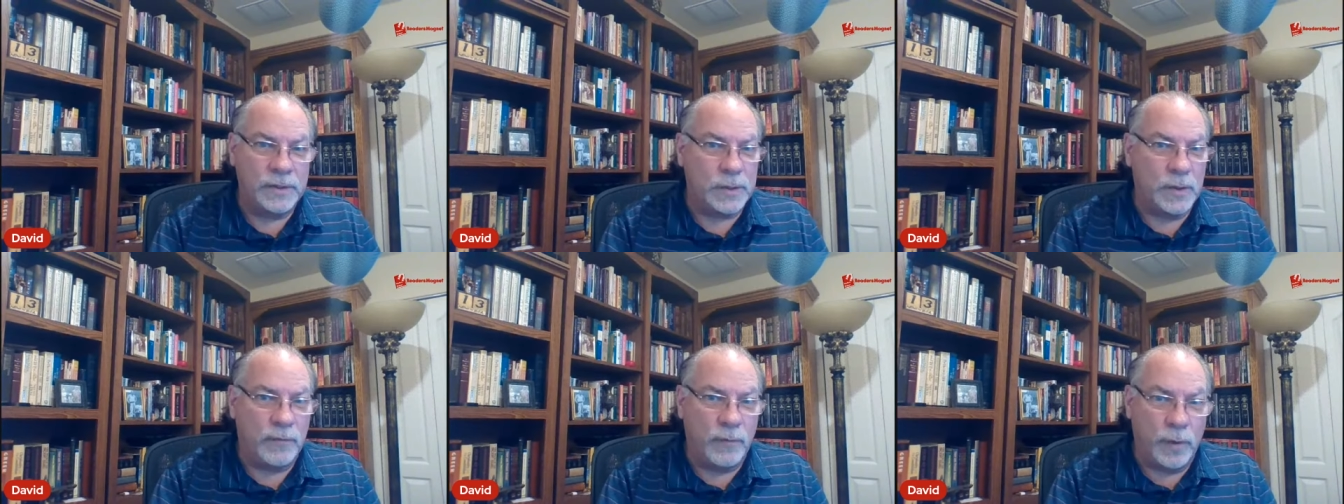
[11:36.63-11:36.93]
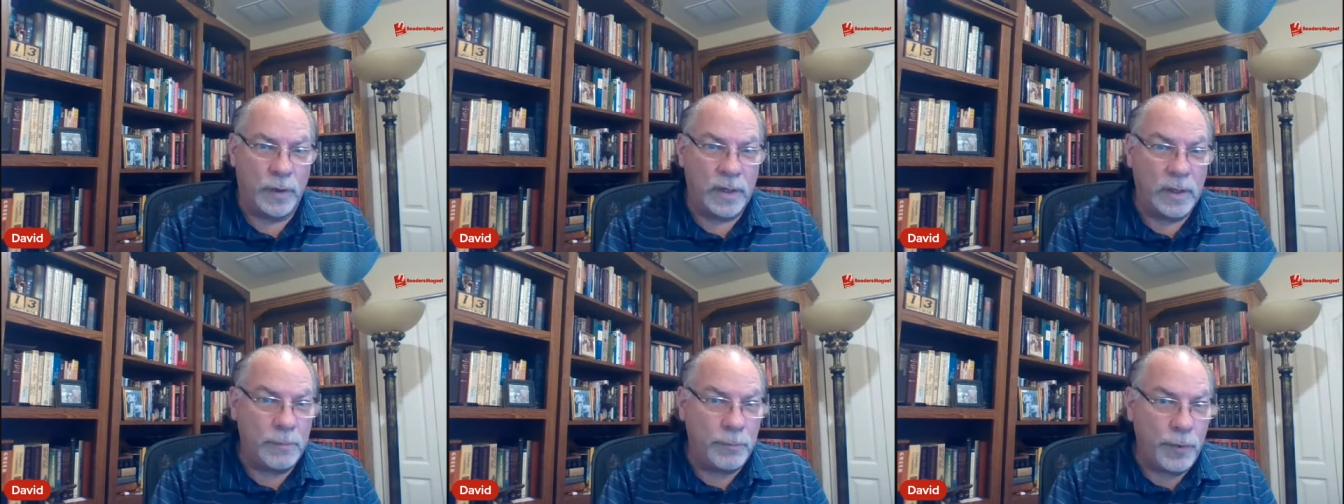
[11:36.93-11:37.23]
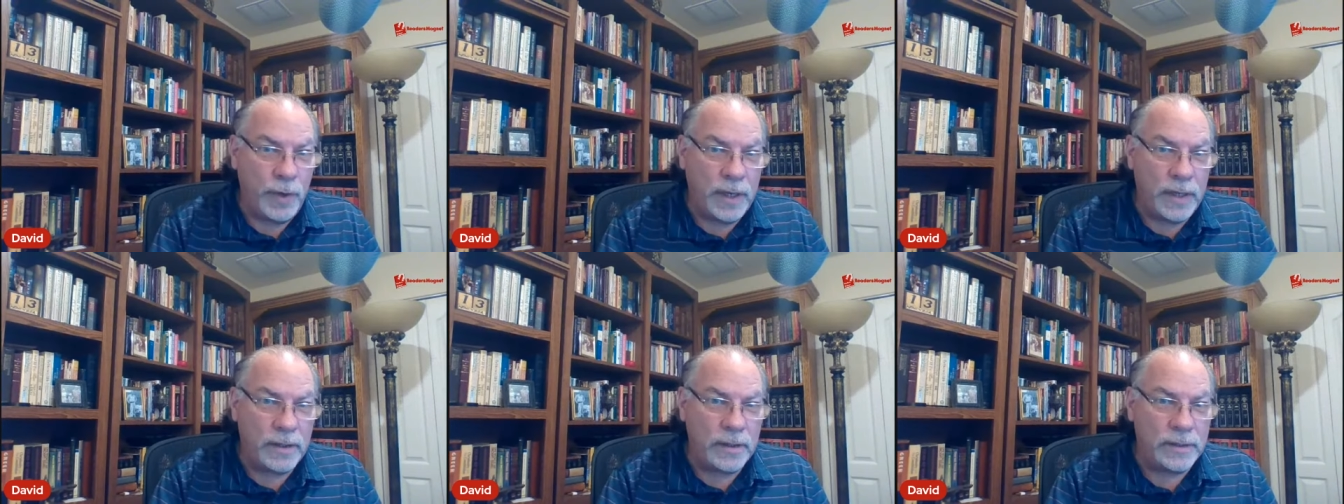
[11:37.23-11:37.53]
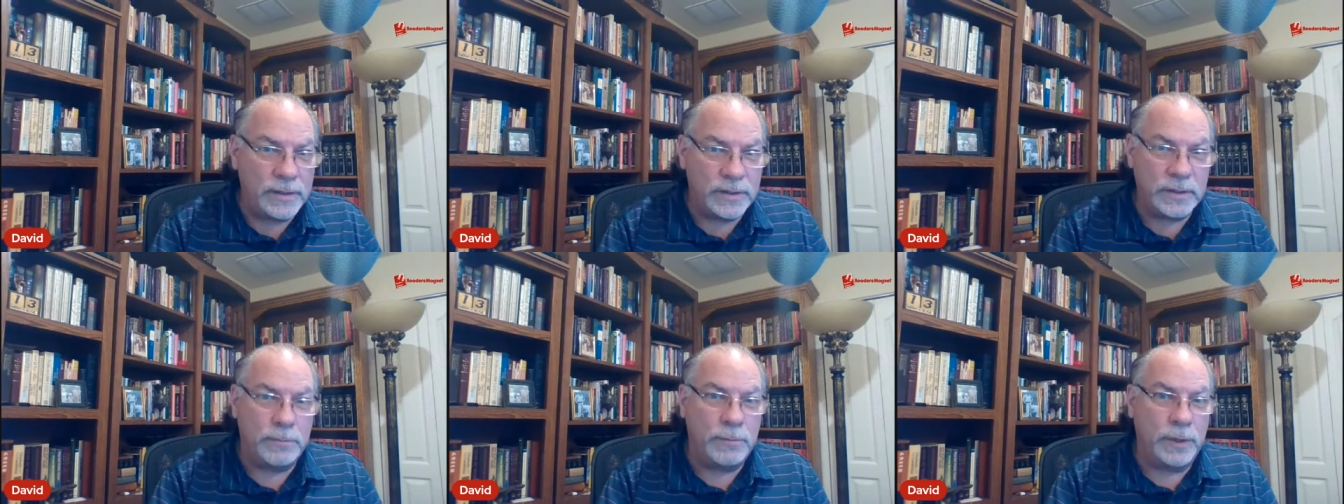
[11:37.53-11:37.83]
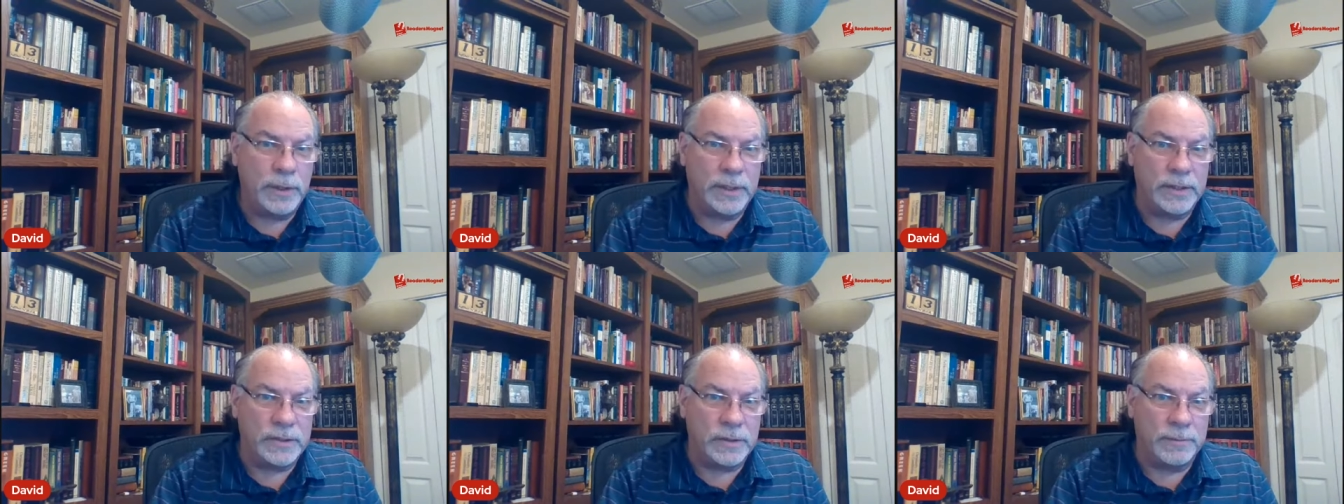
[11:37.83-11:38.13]
So if we're going to break
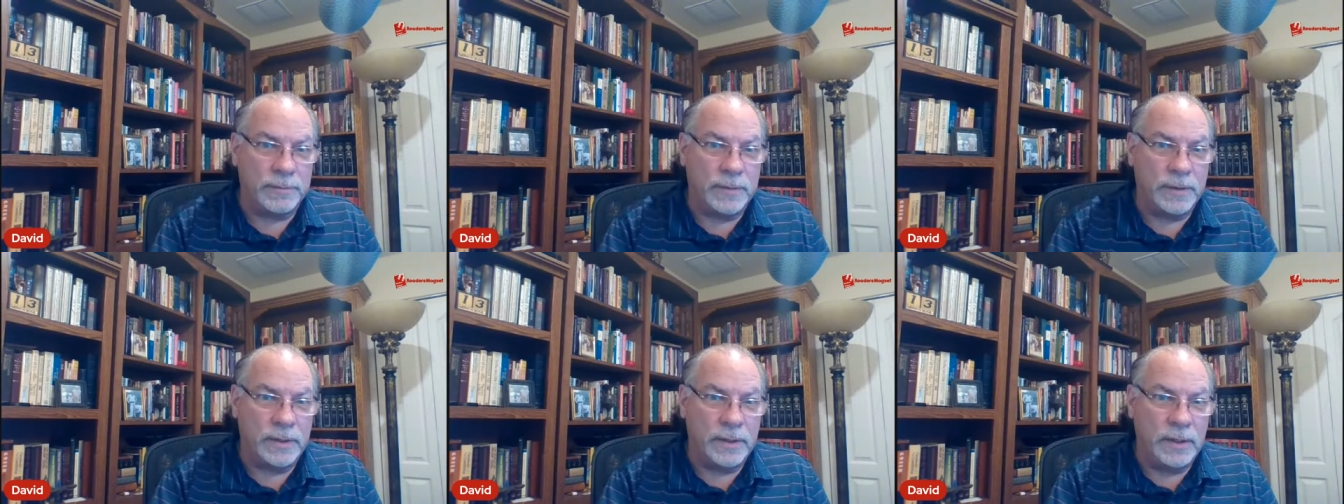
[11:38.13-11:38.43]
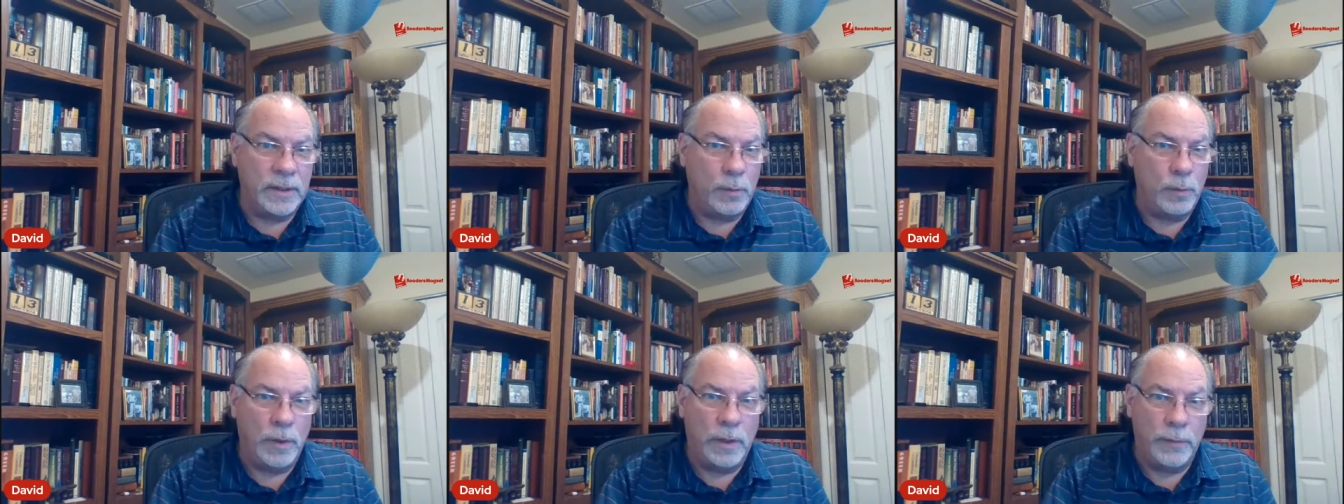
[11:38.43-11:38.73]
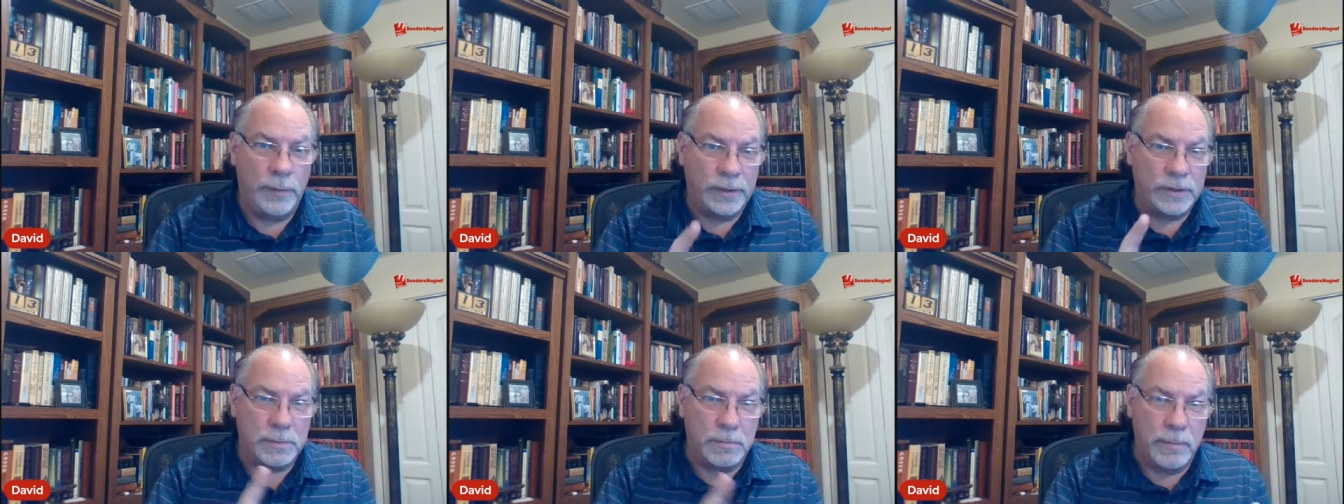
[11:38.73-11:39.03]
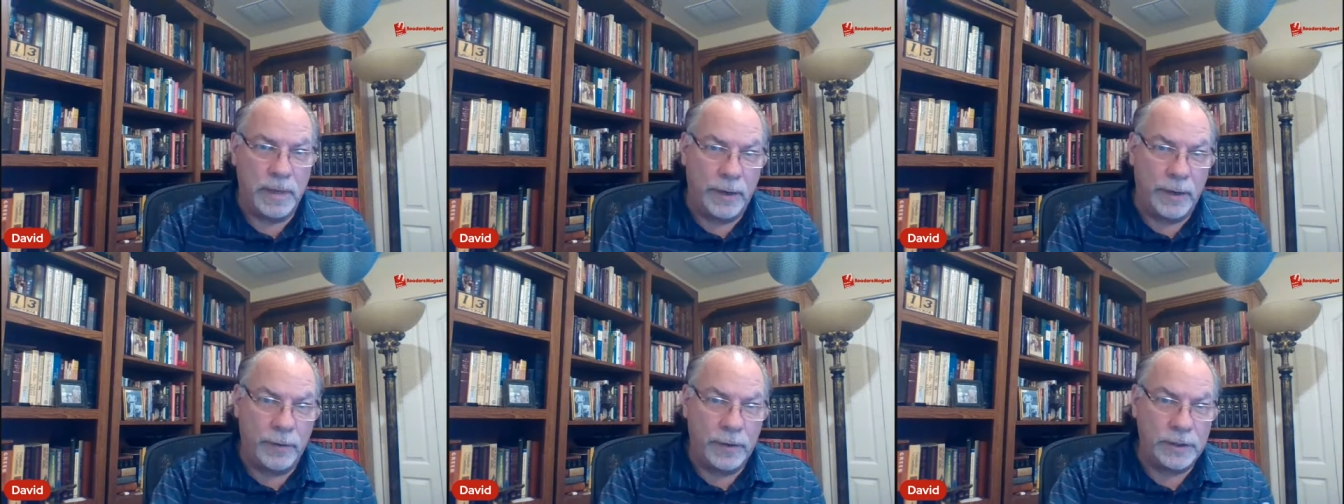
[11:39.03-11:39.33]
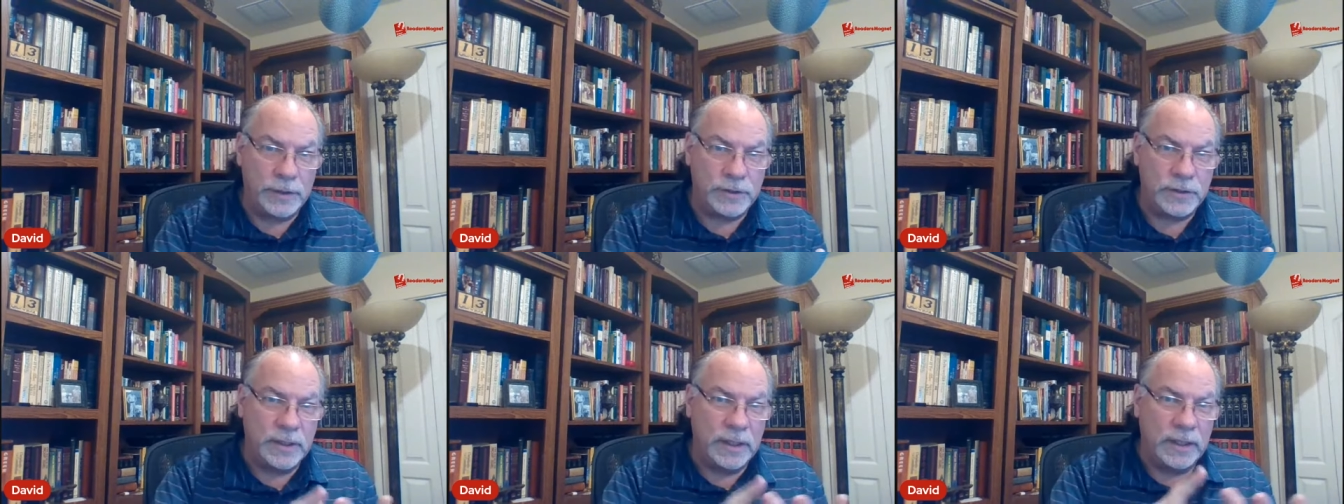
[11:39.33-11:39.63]
symbolism, whether it's
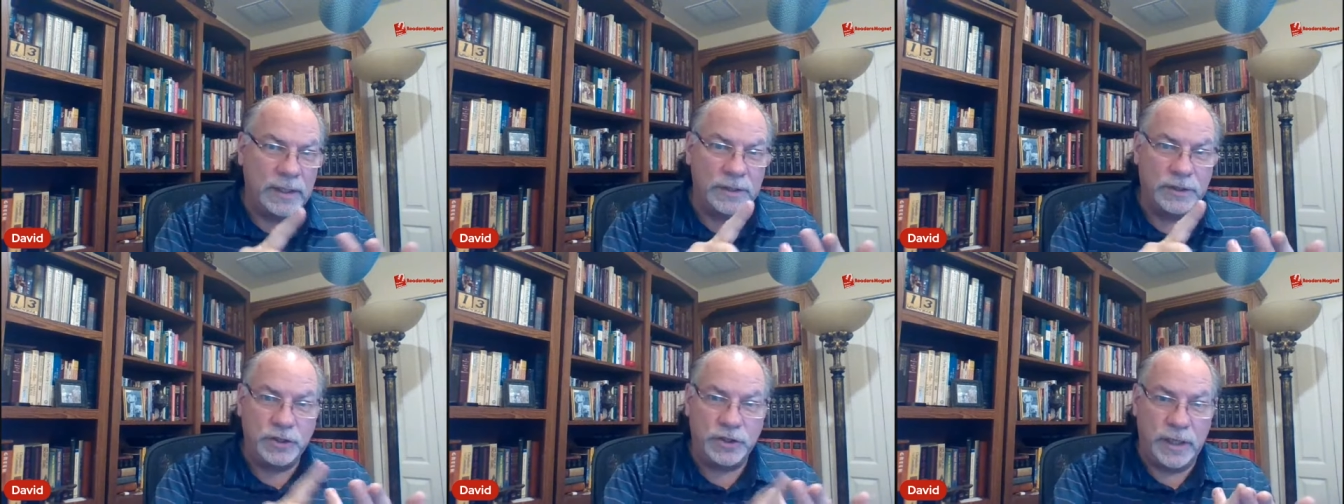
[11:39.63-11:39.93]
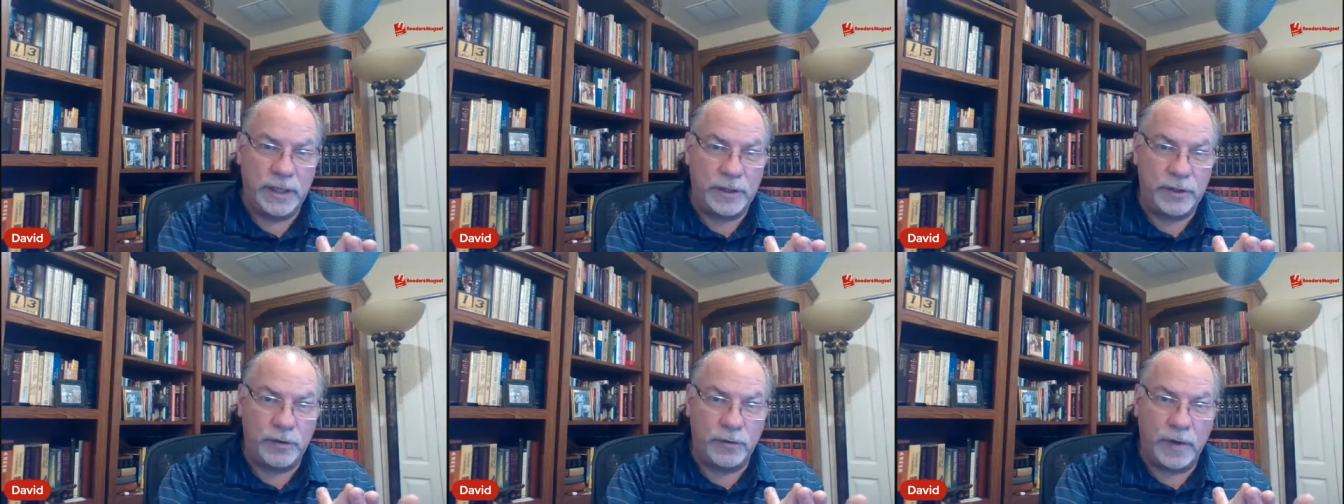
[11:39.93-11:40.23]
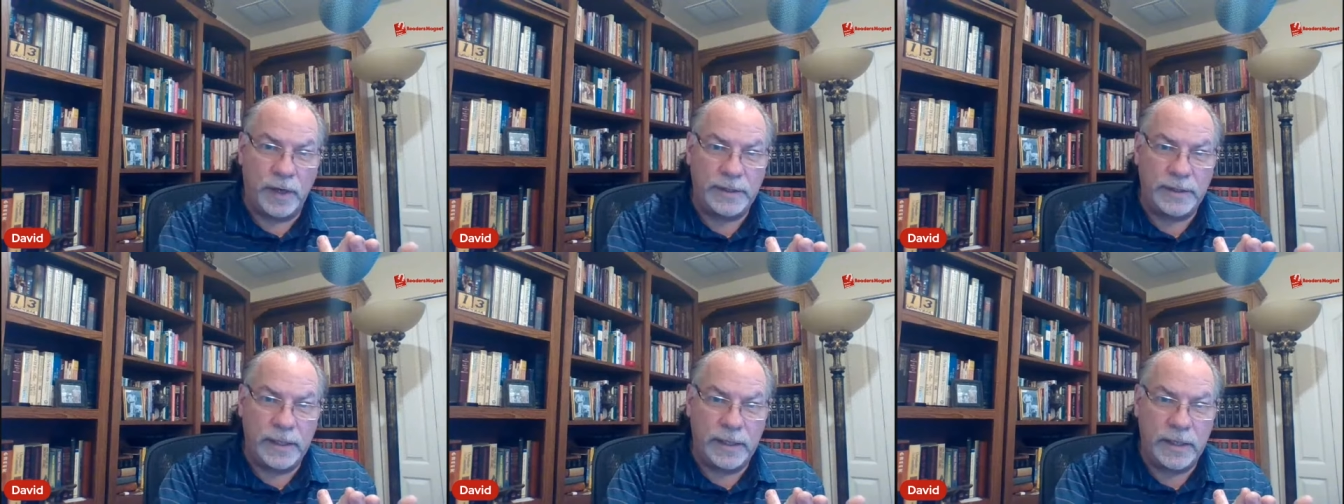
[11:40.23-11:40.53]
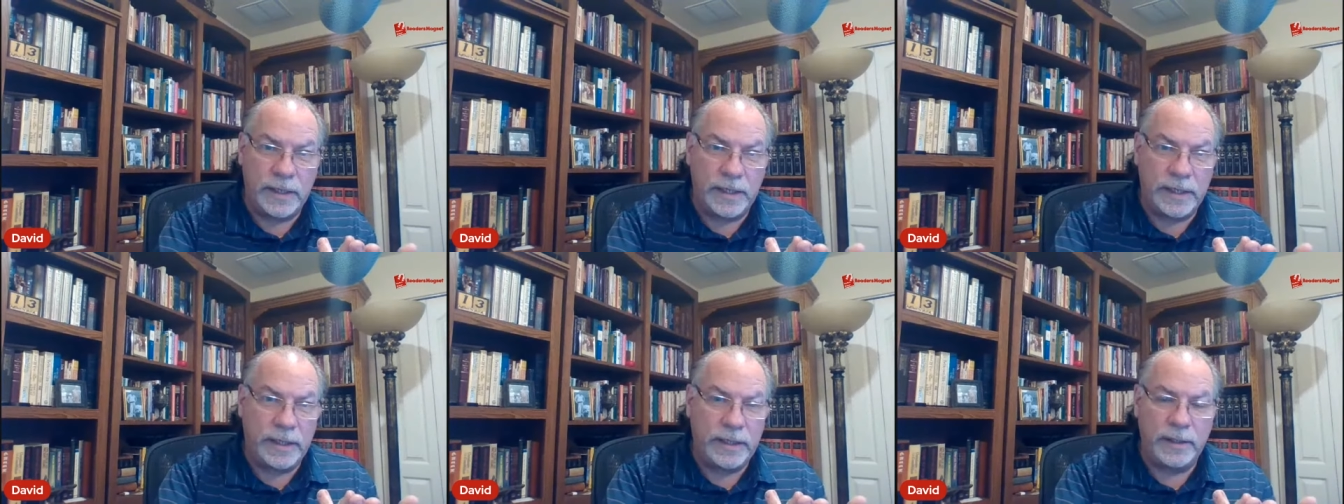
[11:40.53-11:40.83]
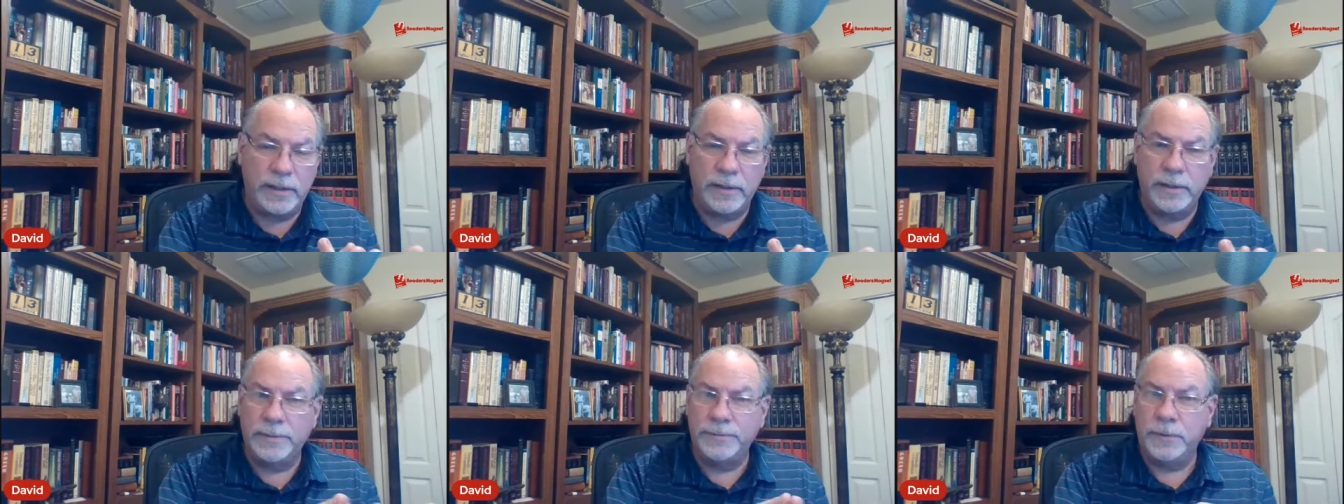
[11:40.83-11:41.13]
marriage, gender
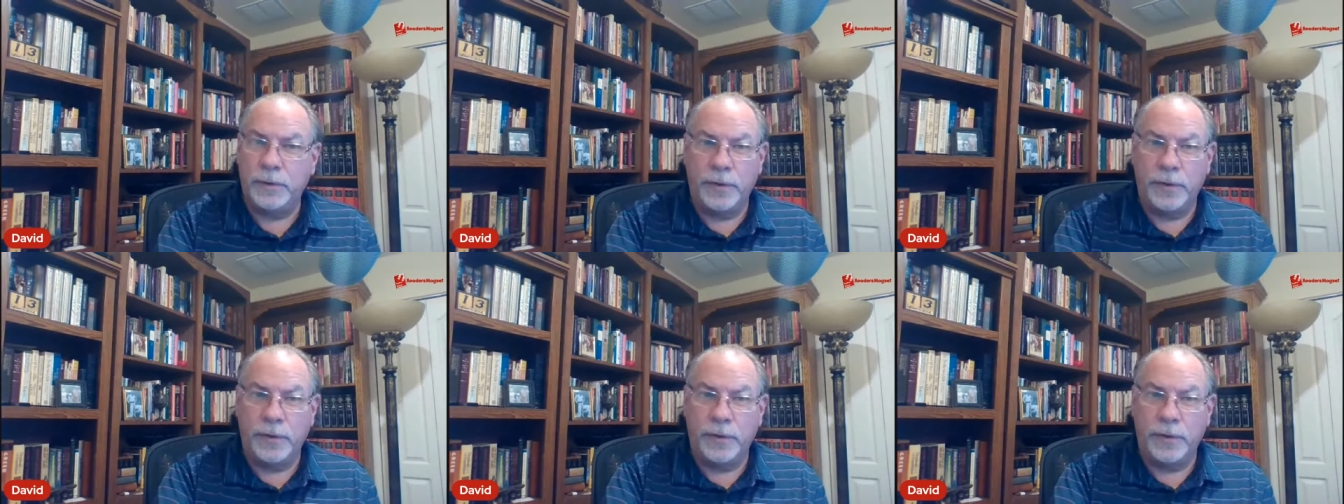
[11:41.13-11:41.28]
identity,